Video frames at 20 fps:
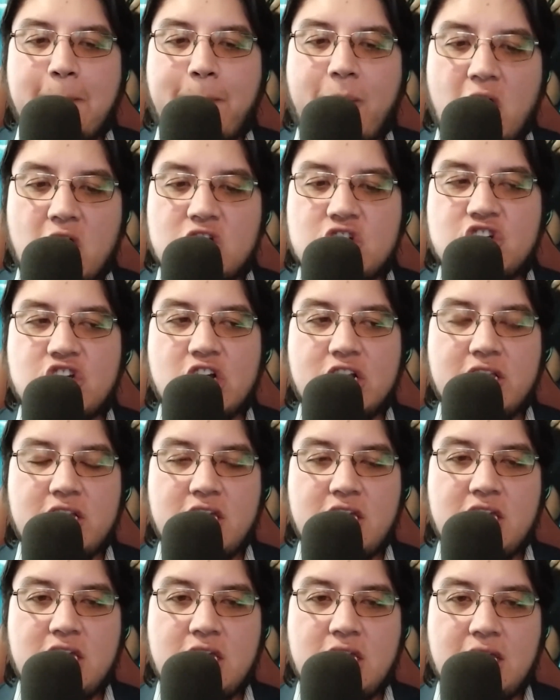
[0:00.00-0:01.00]

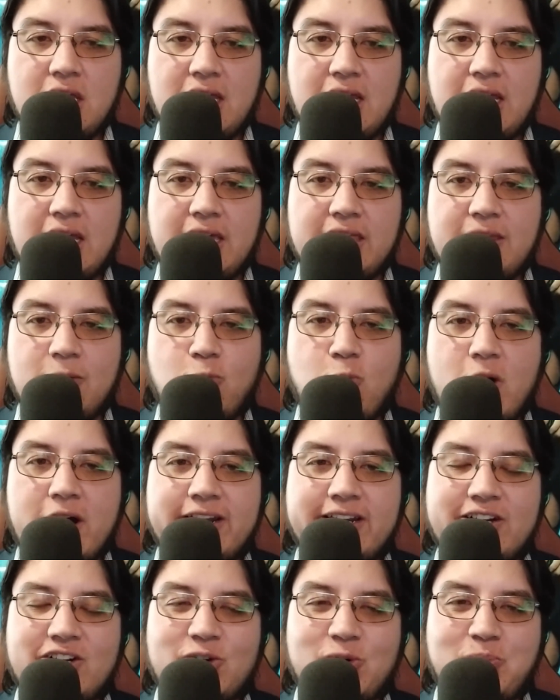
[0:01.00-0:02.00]
partially the
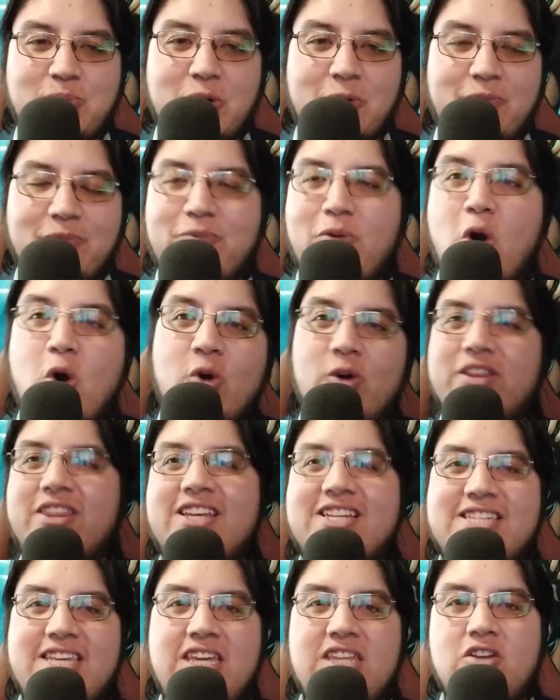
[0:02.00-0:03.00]
one who provoked
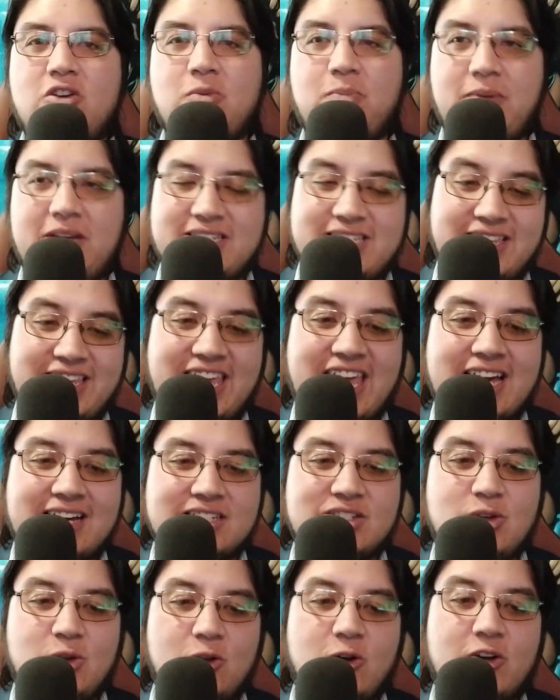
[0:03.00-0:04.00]
this inner peace, that he
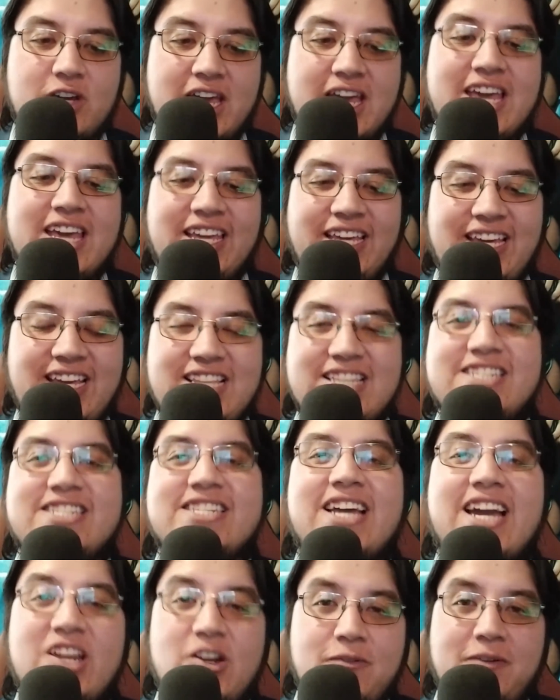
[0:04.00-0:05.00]
has to look
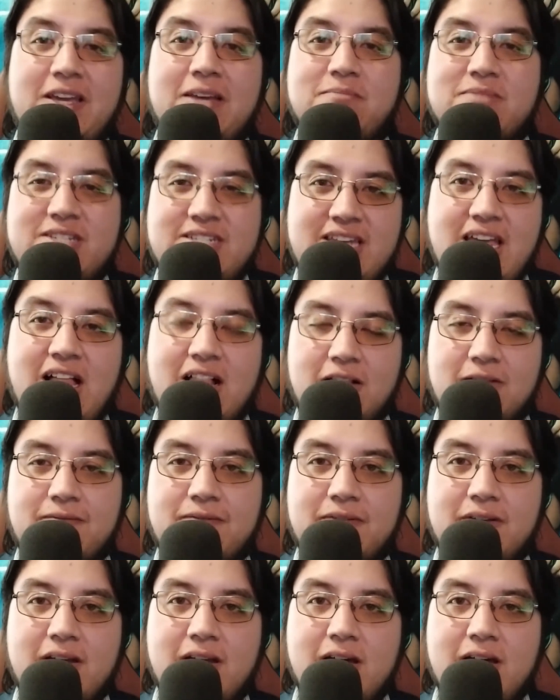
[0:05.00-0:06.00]
inside of
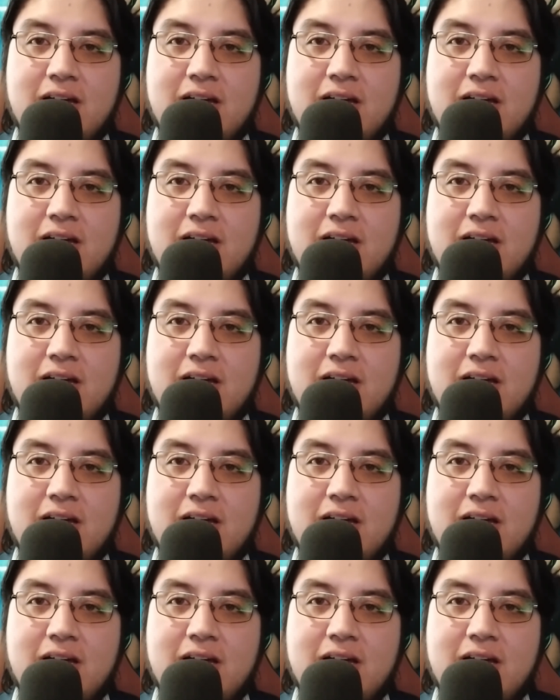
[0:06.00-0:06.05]
himself